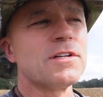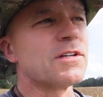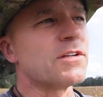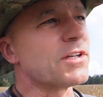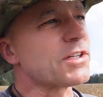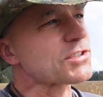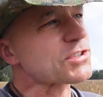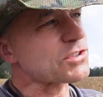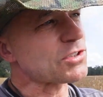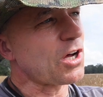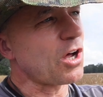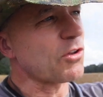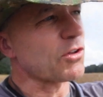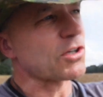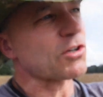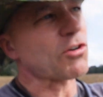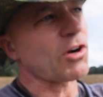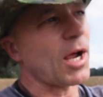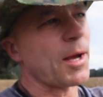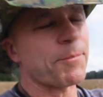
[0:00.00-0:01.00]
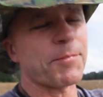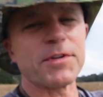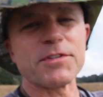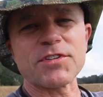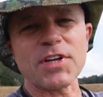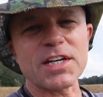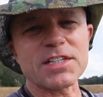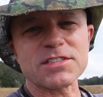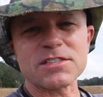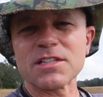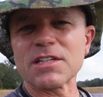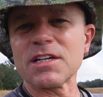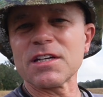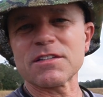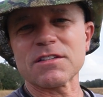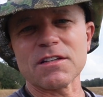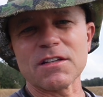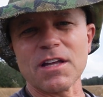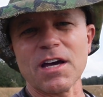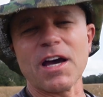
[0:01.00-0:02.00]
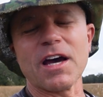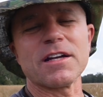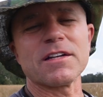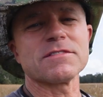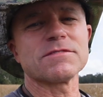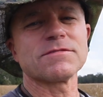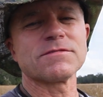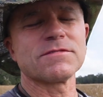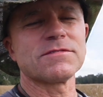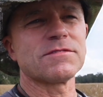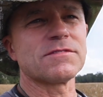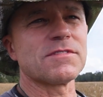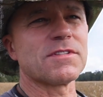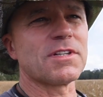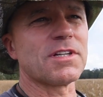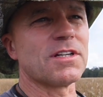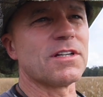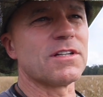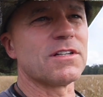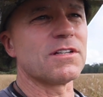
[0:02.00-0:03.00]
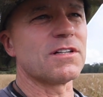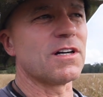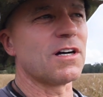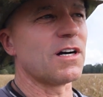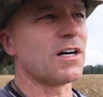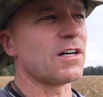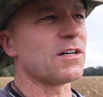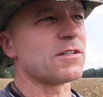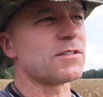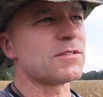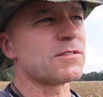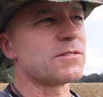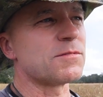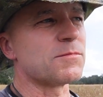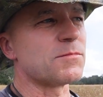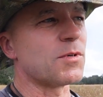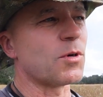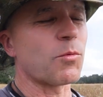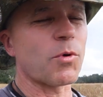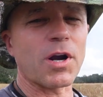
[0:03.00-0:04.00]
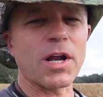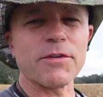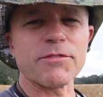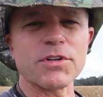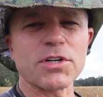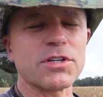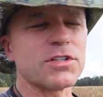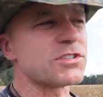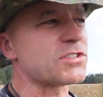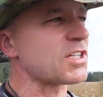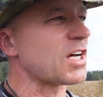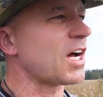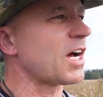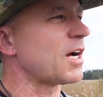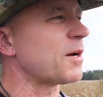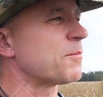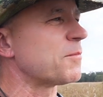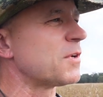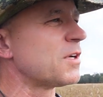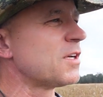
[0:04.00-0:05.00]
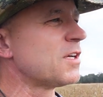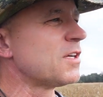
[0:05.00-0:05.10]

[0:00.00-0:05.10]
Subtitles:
This is all the crap that takes to get to that. And but we're having a good time.